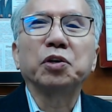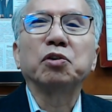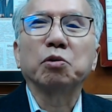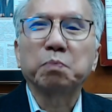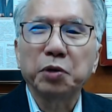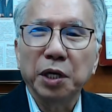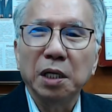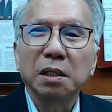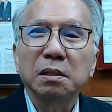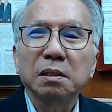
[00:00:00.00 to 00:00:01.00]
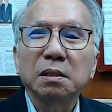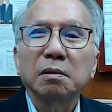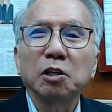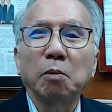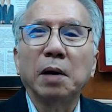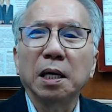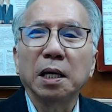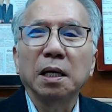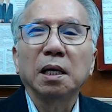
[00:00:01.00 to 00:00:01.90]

you to put in your money